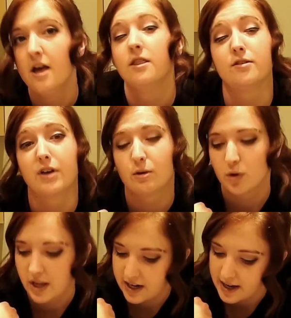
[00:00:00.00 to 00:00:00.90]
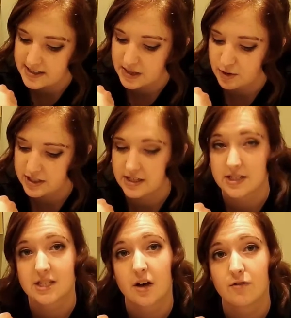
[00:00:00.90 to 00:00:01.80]
The vein will then nicely present
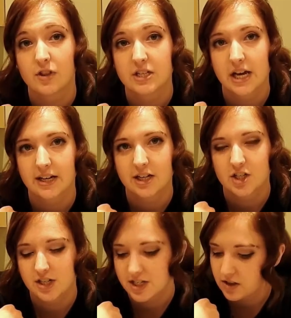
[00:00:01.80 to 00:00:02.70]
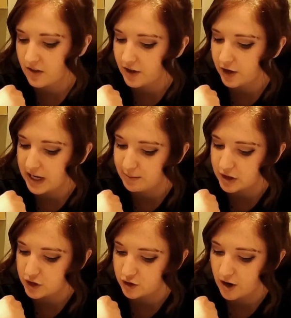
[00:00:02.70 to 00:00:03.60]
itself for the technician so that they're able
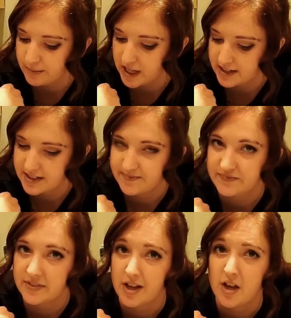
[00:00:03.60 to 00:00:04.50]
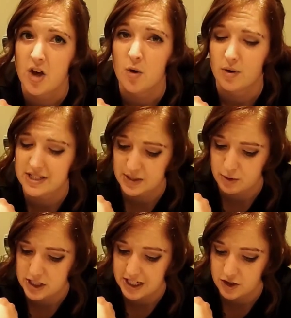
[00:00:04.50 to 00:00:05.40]
to draw blood. Once the
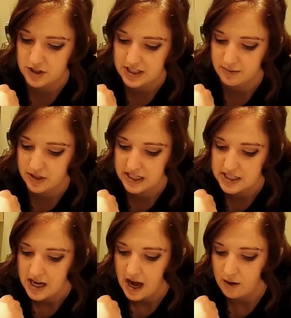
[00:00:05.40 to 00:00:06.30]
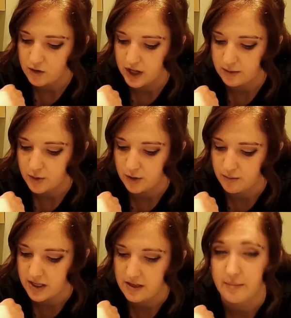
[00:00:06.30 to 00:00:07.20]
procedure is complete, I will then put
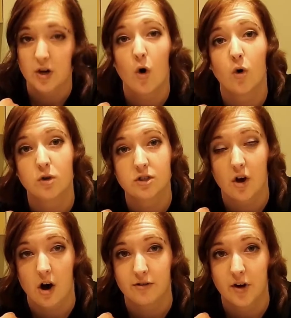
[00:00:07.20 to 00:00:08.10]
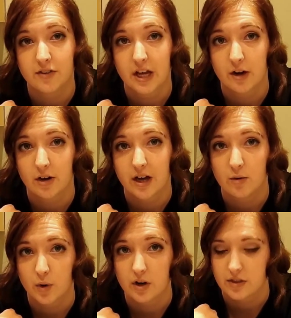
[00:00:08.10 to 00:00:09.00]
my thumb and hold off on the area
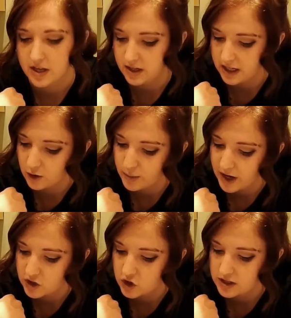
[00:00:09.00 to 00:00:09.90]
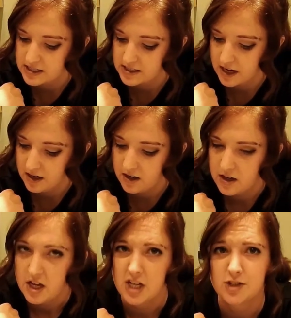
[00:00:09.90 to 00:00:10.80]
where the needle punctured the skin
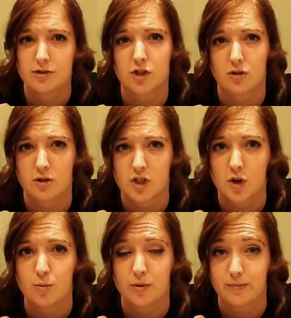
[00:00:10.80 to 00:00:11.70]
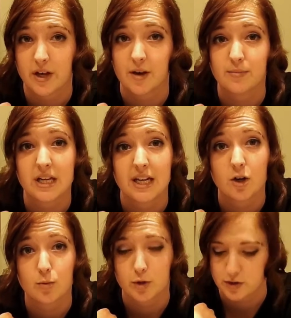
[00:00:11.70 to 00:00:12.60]
to ensure there's no bleeding
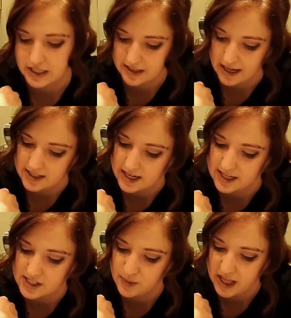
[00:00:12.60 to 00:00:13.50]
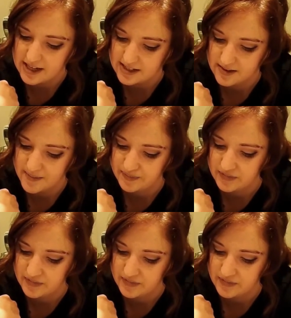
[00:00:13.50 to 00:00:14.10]
or bruising that takes place.